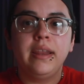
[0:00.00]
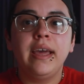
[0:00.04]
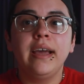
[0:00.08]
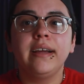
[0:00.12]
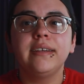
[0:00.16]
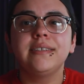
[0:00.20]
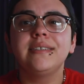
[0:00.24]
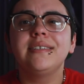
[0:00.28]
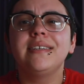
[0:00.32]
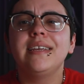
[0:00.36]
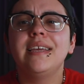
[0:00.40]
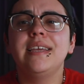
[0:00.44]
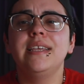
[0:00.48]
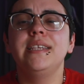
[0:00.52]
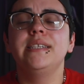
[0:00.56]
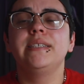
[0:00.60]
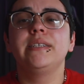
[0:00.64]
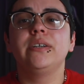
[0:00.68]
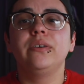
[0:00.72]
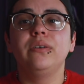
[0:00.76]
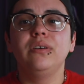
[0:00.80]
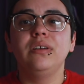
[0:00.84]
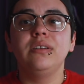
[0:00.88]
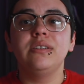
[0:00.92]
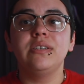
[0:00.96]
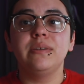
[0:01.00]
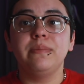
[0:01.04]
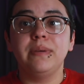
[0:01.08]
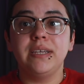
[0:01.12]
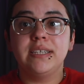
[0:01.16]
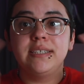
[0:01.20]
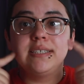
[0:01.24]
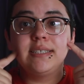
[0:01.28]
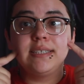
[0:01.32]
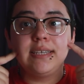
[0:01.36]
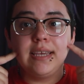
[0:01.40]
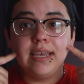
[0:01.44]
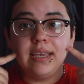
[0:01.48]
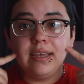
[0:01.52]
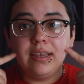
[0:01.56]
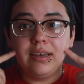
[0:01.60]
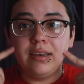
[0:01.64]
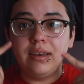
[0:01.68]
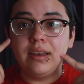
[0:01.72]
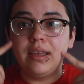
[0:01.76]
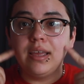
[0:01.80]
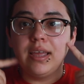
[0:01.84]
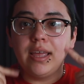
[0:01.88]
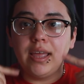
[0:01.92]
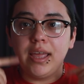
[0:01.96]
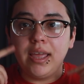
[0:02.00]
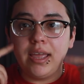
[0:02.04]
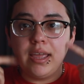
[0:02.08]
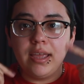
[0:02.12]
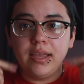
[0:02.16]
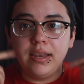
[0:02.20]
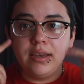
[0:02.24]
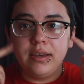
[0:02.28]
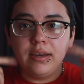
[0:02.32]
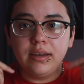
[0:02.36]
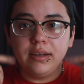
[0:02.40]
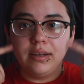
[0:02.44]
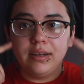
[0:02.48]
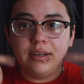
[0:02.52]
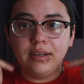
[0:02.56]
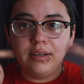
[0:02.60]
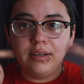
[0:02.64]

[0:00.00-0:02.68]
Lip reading: Next is going to be skin, and